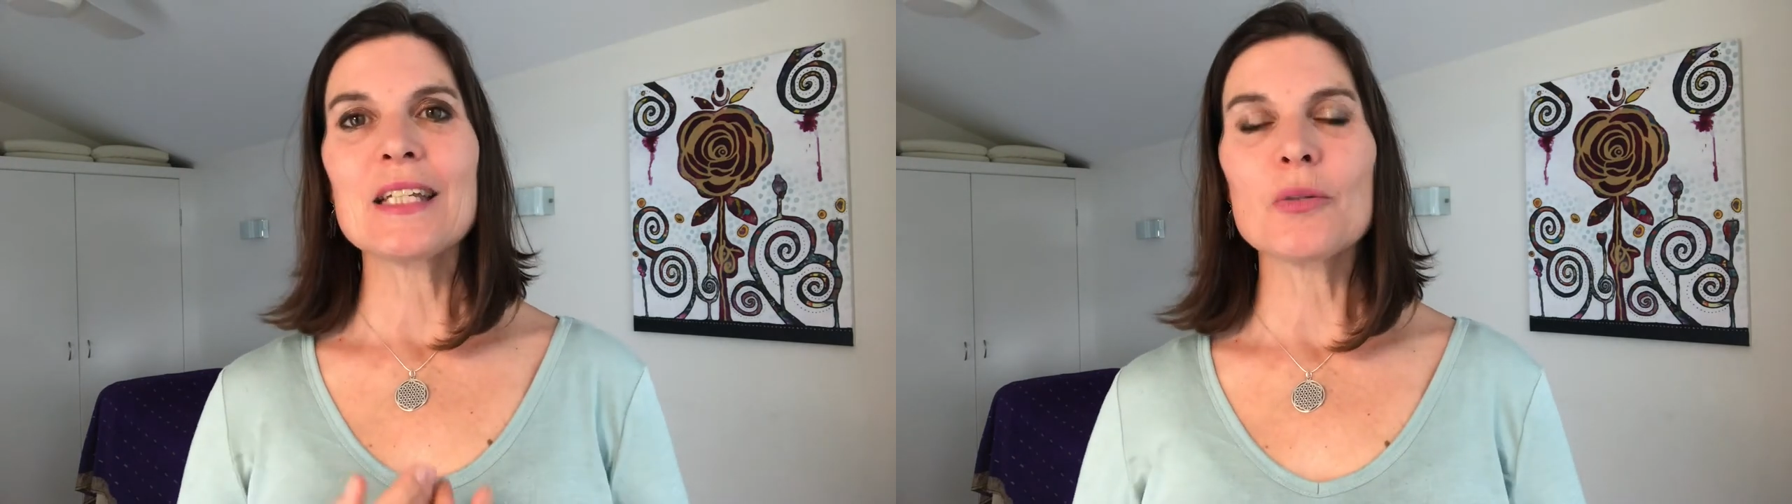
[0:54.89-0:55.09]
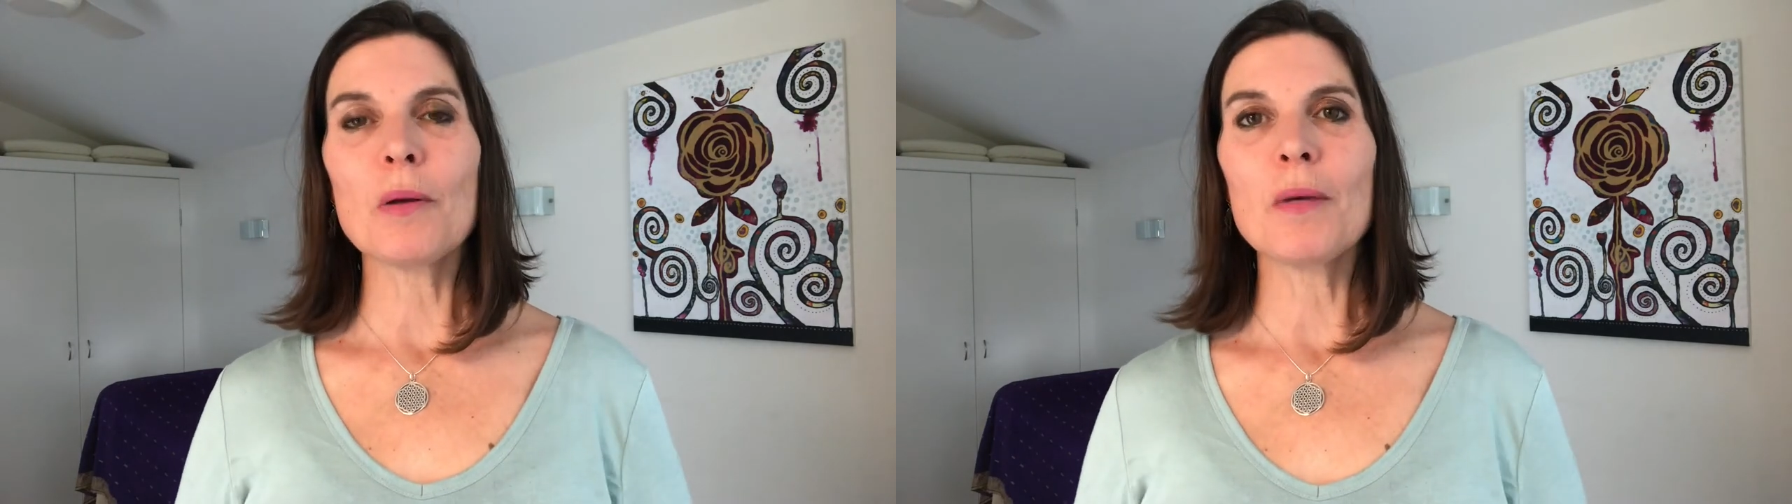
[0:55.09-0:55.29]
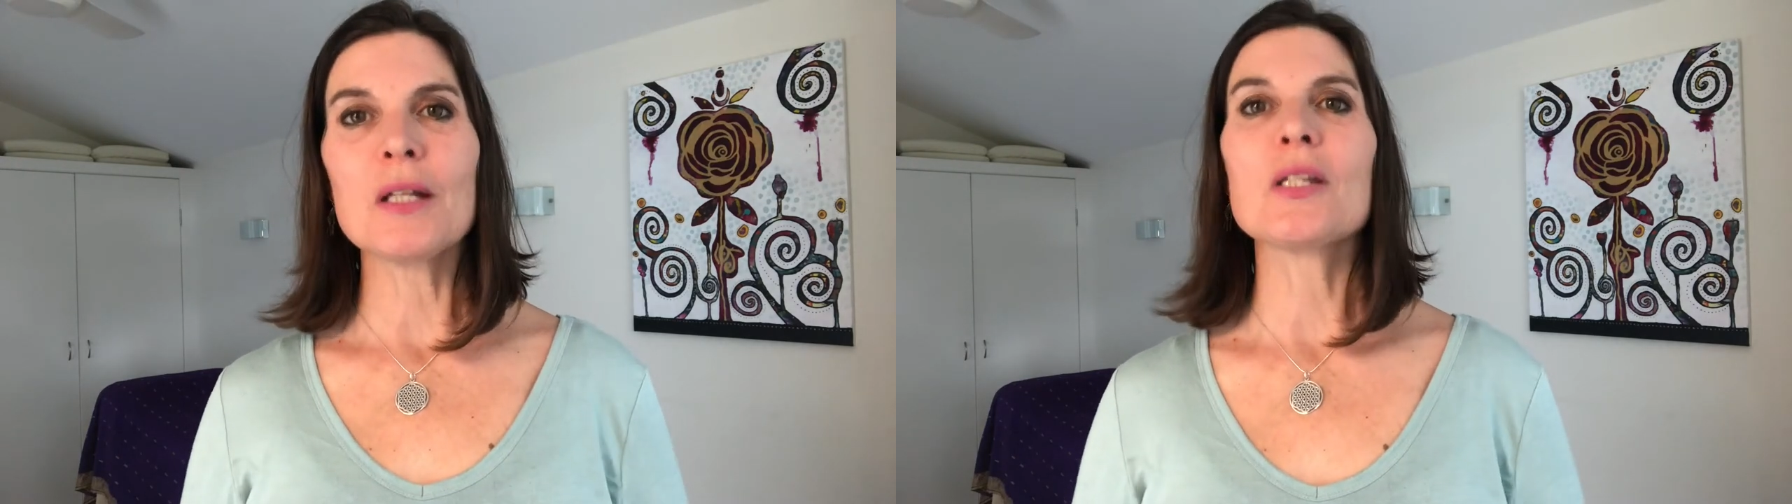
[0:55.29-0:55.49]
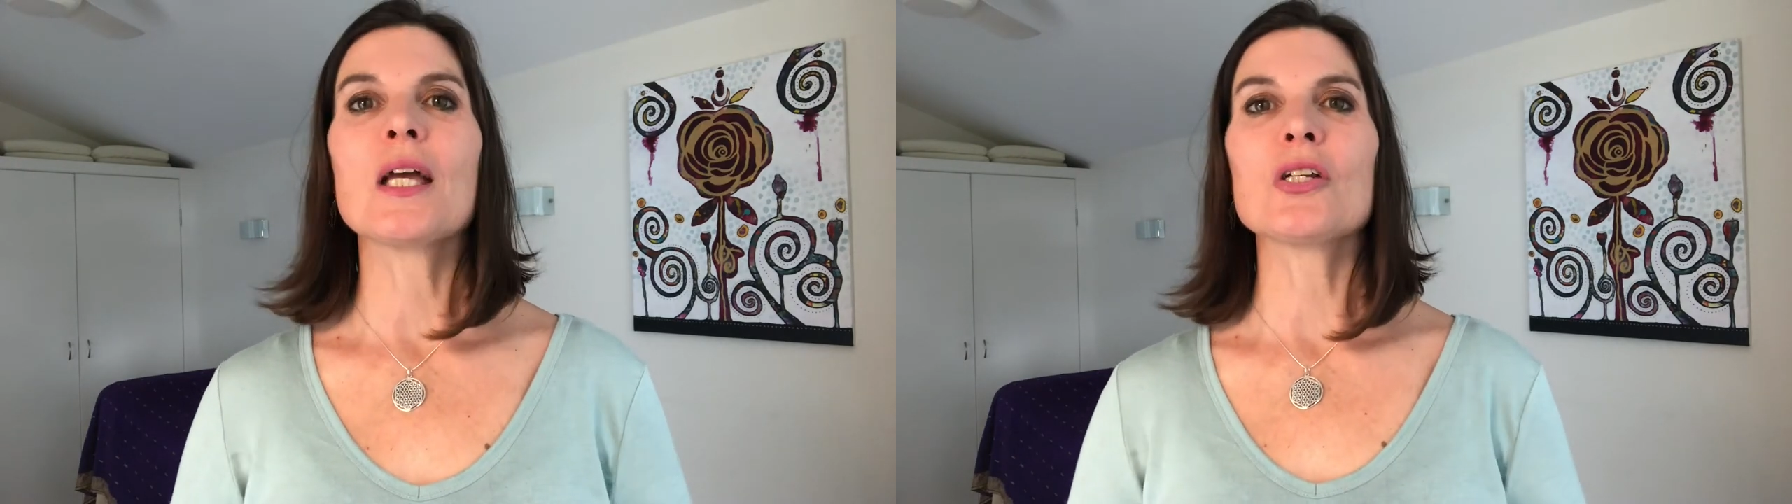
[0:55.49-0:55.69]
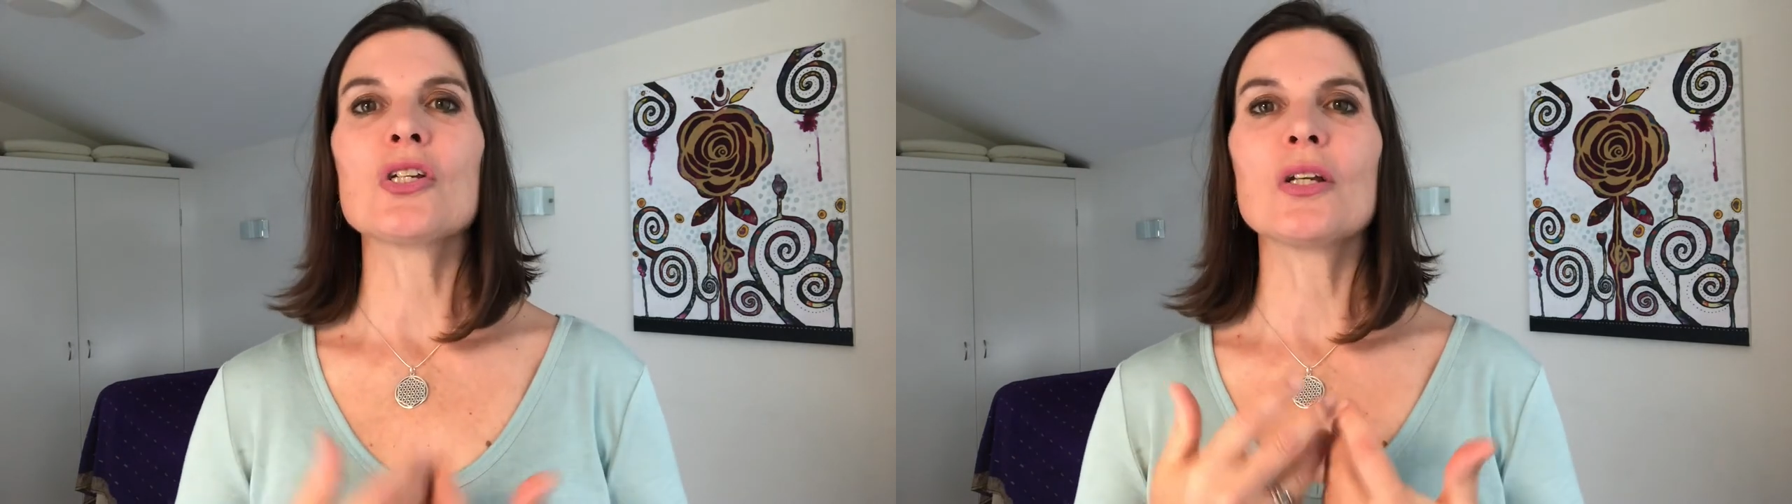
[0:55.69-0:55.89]
do my
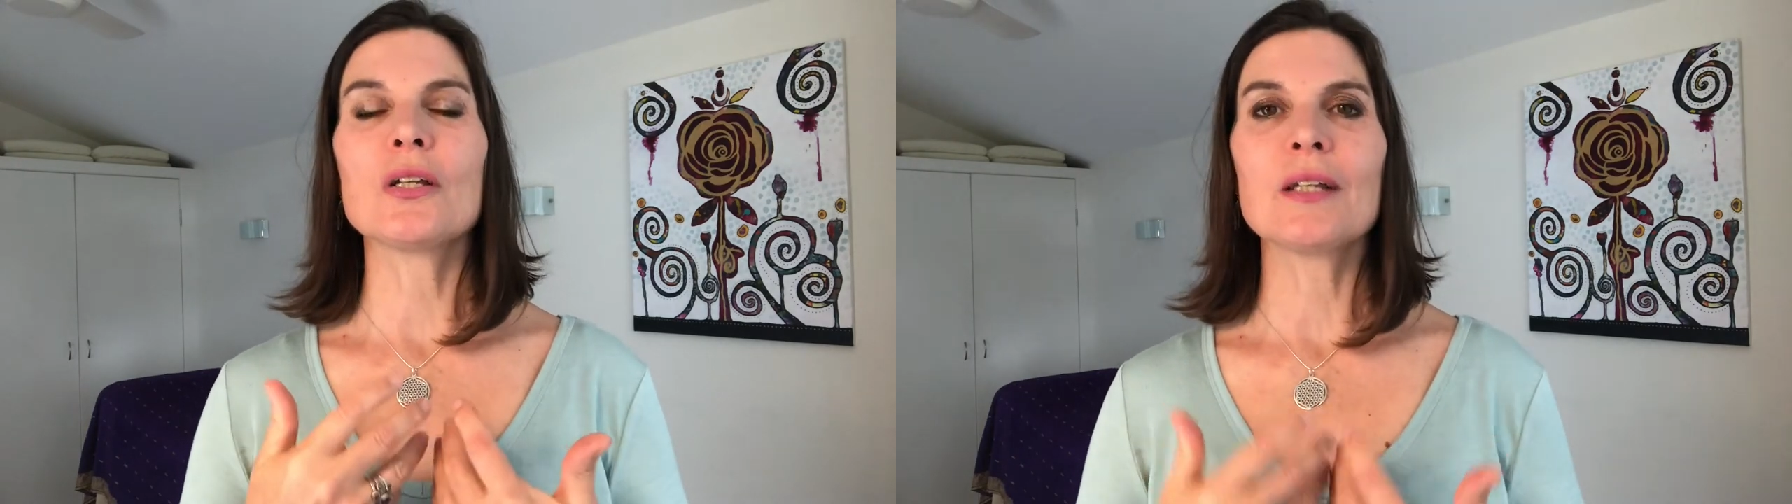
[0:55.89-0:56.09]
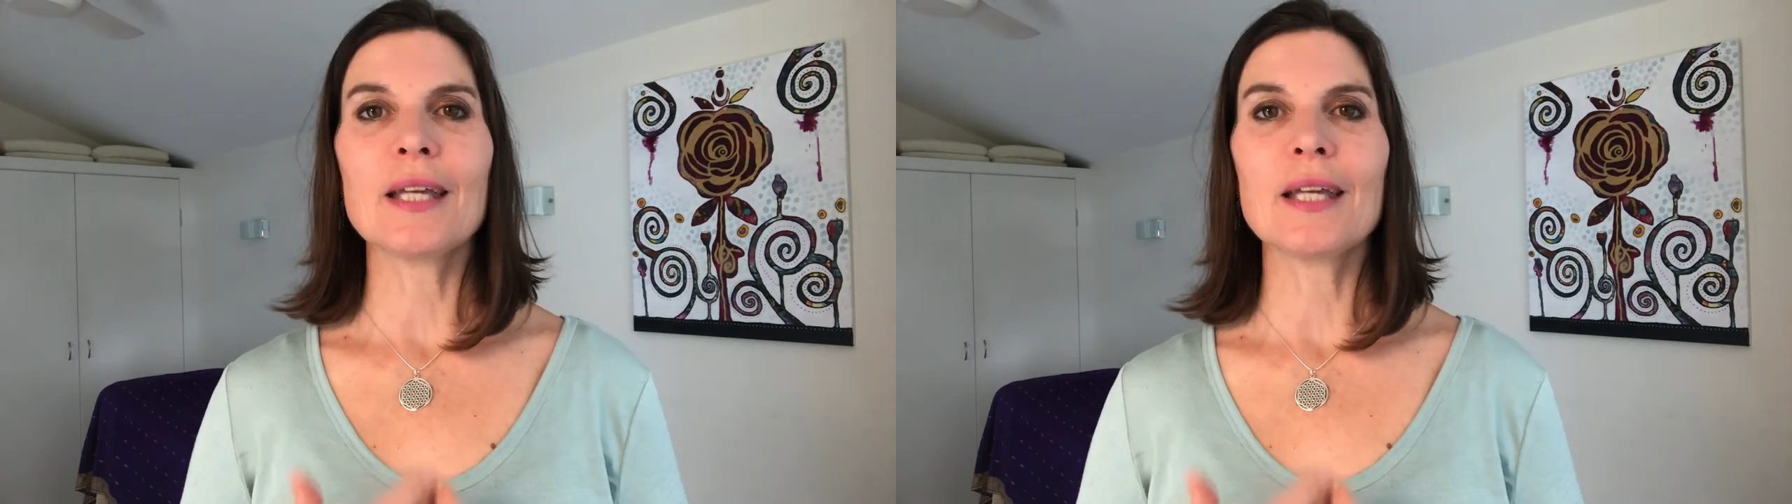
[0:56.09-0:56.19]
meditation,